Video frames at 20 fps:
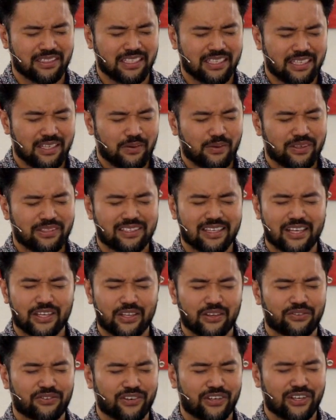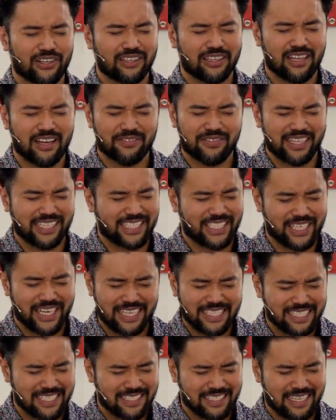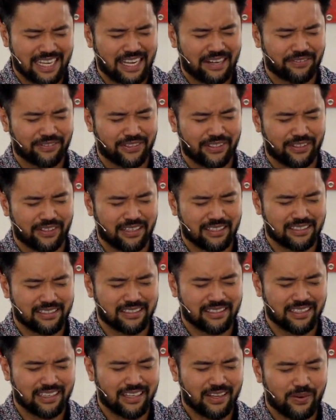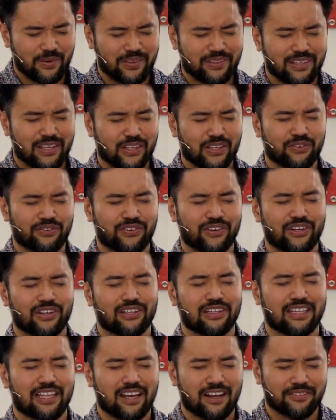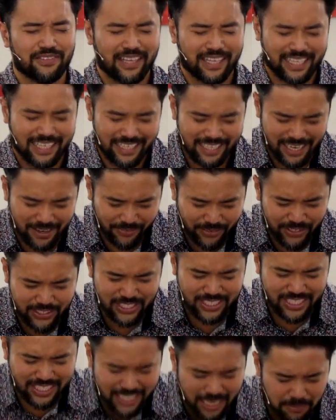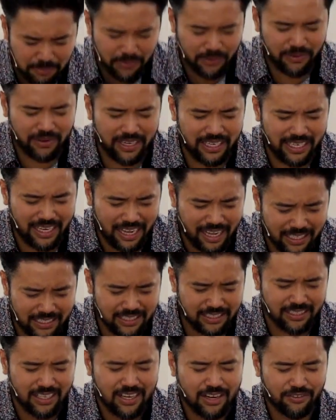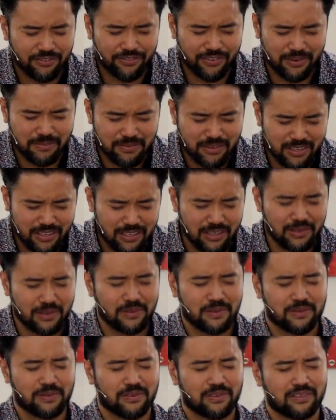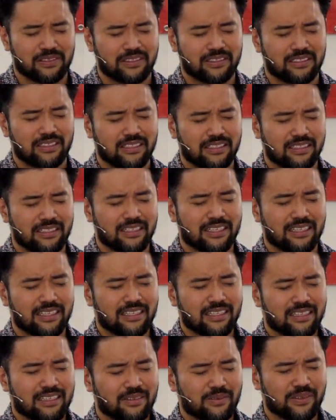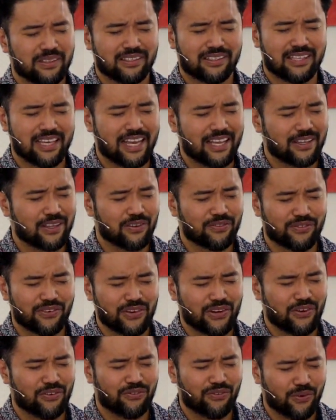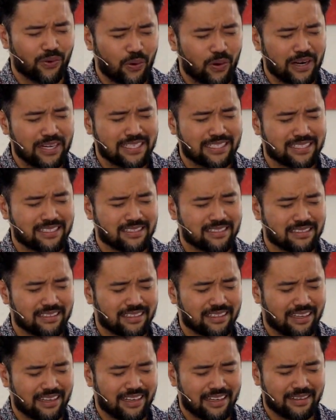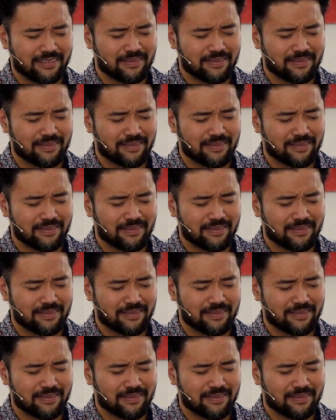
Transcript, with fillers: We thank you for your love that chases after us. We thank you for your love that can never separate us from you. We thank you for your voice, God.